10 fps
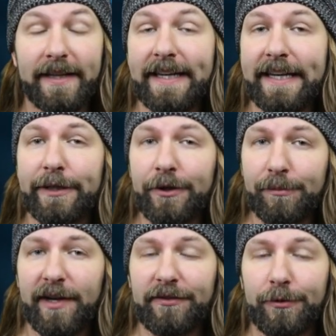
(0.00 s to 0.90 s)
like any
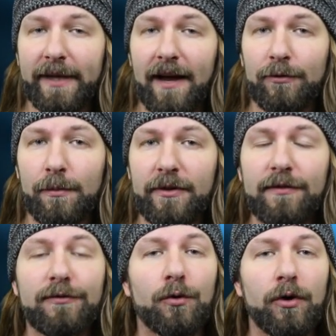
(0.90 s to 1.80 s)
good puzzle platformer,
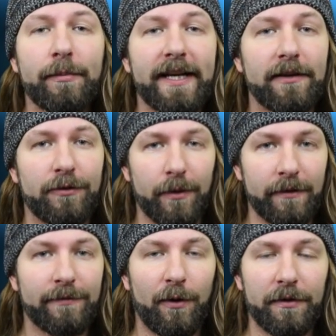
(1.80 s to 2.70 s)
the story begins to
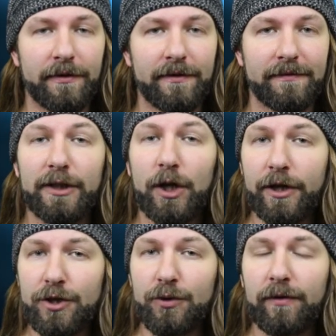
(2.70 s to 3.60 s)
unfold. The
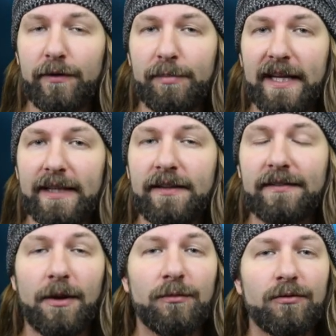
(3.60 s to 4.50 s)
long and short of it being that
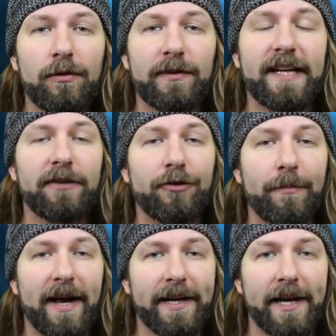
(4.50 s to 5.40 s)
some sort of
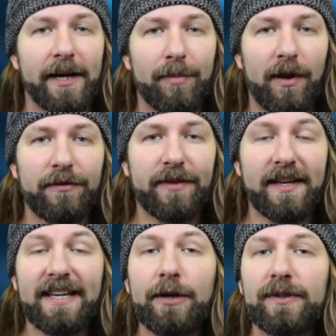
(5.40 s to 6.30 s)
electromagnetic pulse
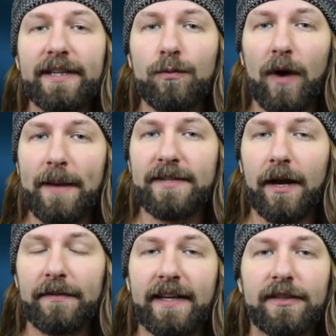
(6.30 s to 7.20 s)
had nearly wiped
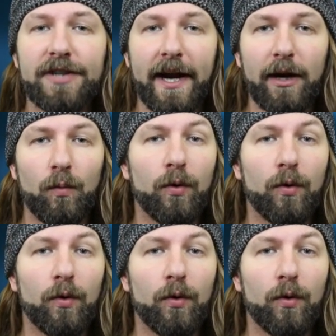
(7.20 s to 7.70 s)
out the entire